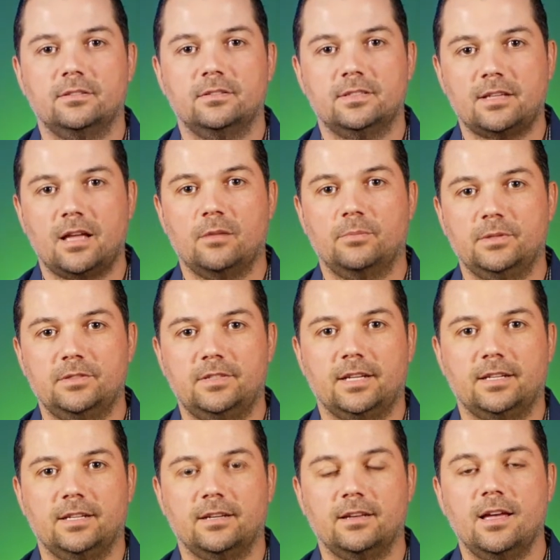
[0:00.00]
Scalping
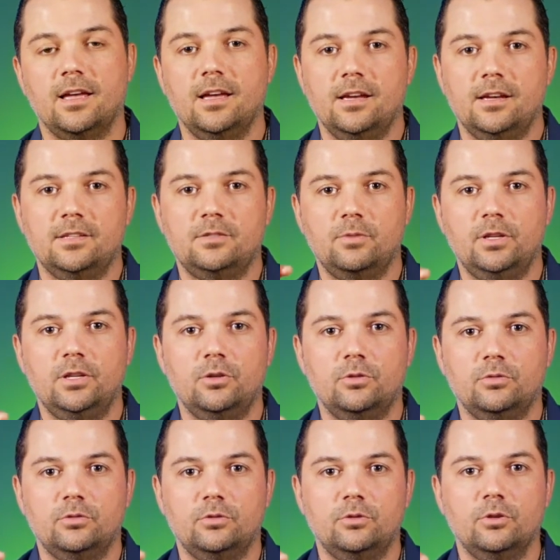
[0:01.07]
technique. It's when
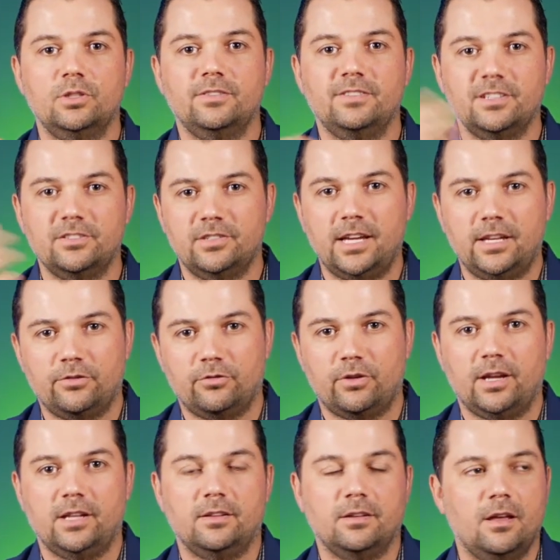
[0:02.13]
you not even day
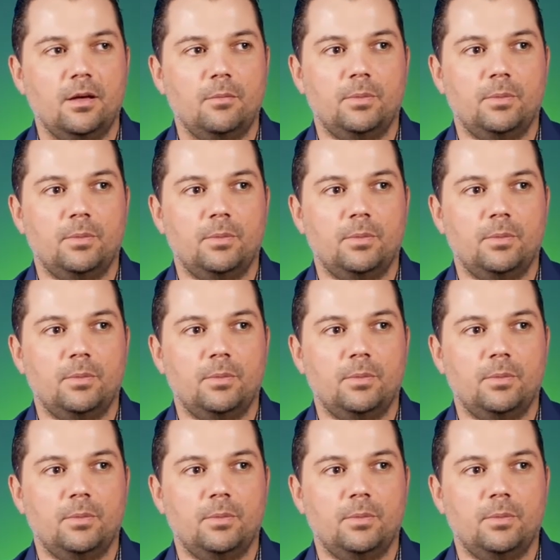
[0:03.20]
trade,